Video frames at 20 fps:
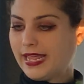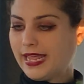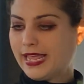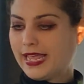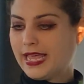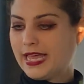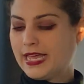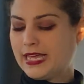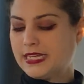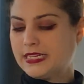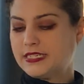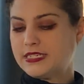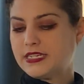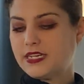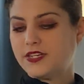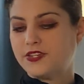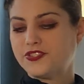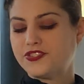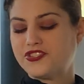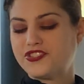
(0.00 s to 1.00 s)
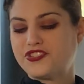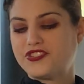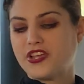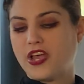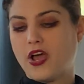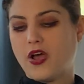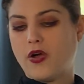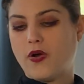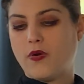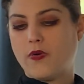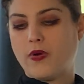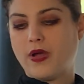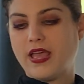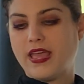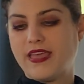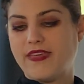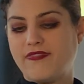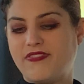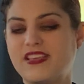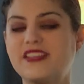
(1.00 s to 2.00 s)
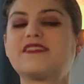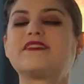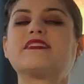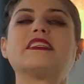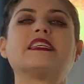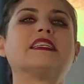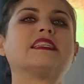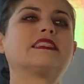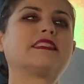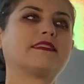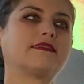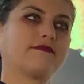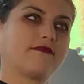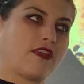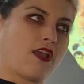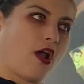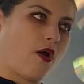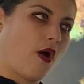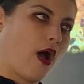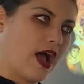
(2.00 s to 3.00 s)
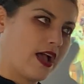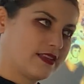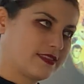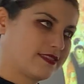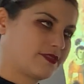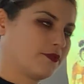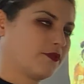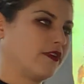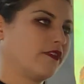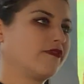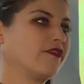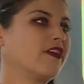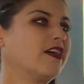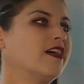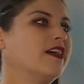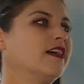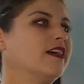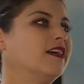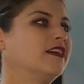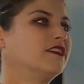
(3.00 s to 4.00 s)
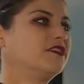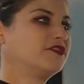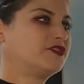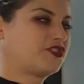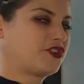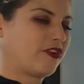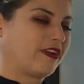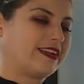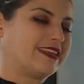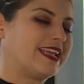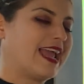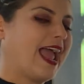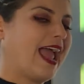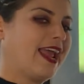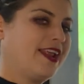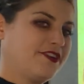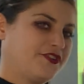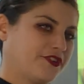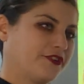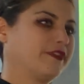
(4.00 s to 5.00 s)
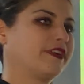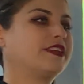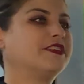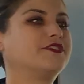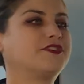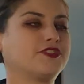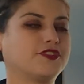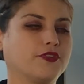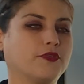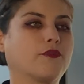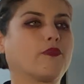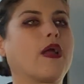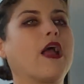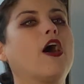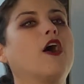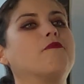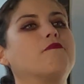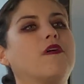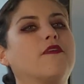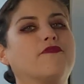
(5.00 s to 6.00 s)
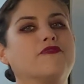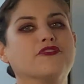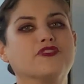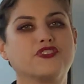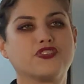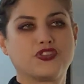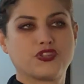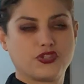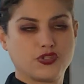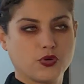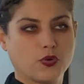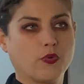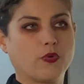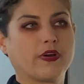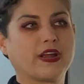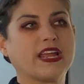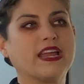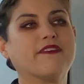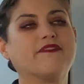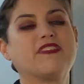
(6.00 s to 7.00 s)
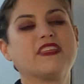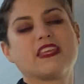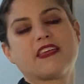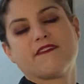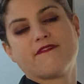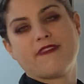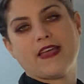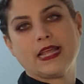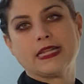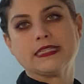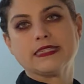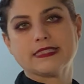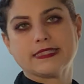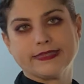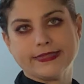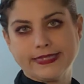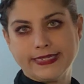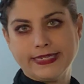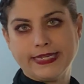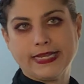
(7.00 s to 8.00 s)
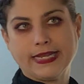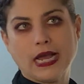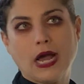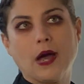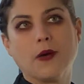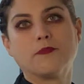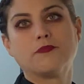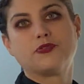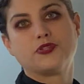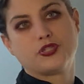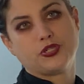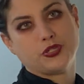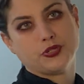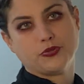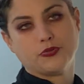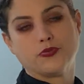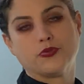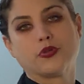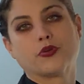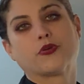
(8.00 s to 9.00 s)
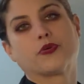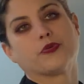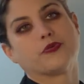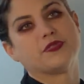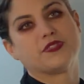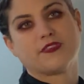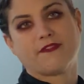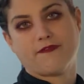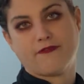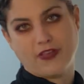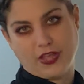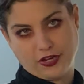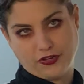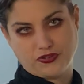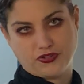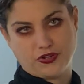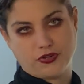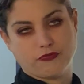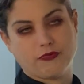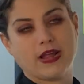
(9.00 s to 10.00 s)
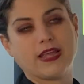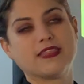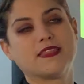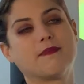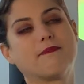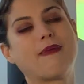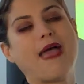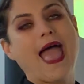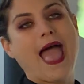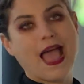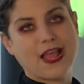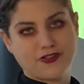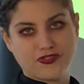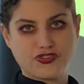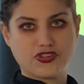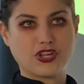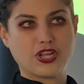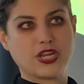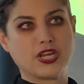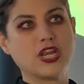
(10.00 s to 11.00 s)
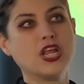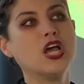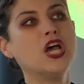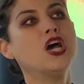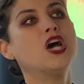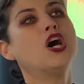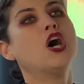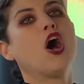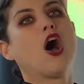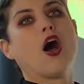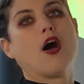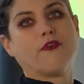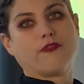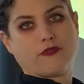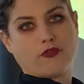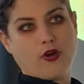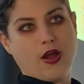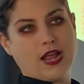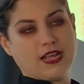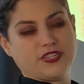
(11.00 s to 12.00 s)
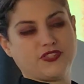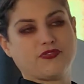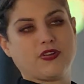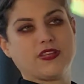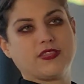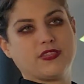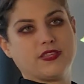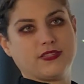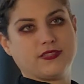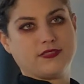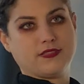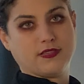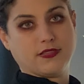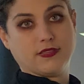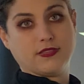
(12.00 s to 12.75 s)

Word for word: and so this is, you know, us sort of starting to enter into the realm of the story of the events leading up to the crucifixion, right? The passion of Christ, right? This,